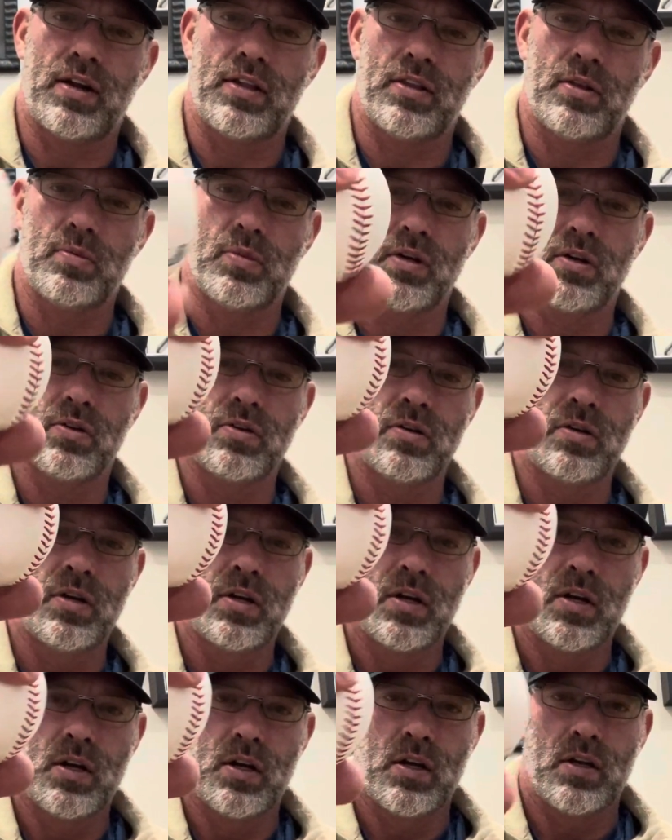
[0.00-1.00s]
in the middle,
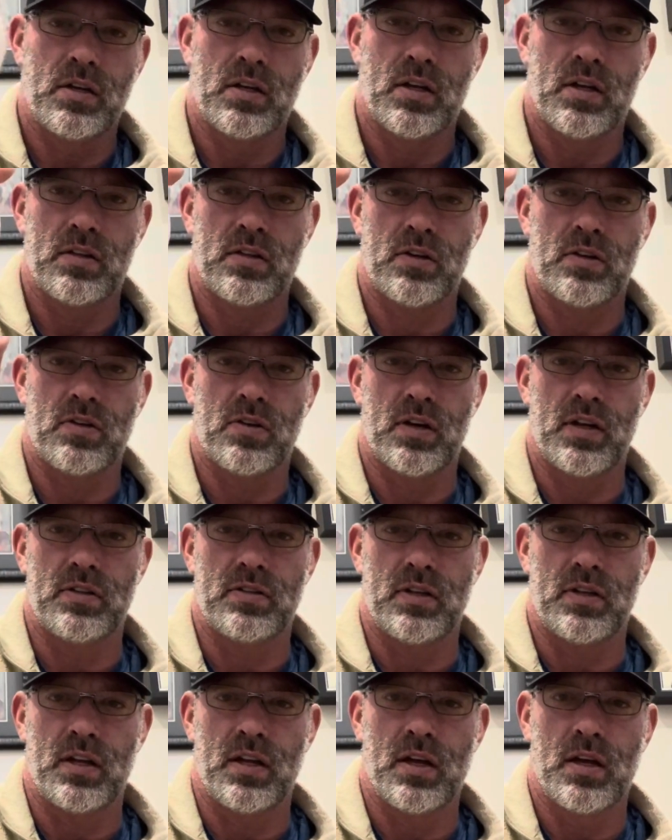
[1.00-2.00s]
nothing
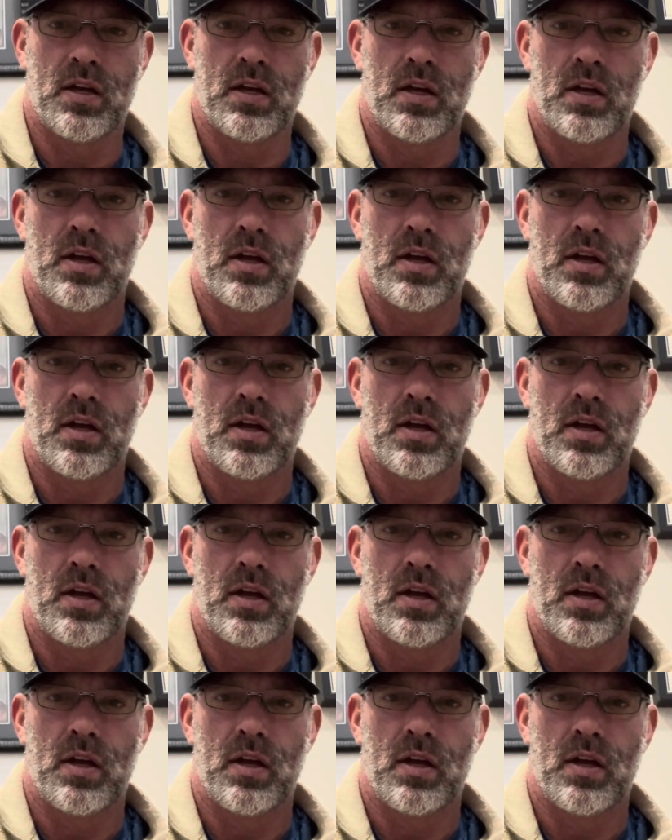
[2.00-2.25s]
crazy.